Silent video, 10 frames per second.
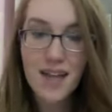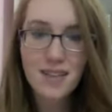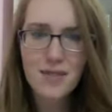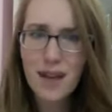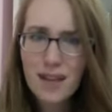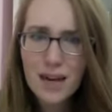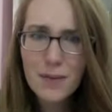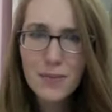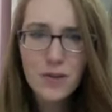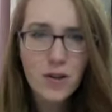and so not a lot of
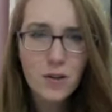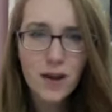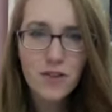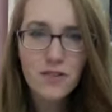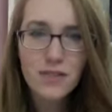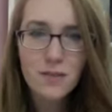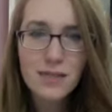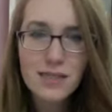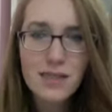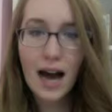people know about her for some reason.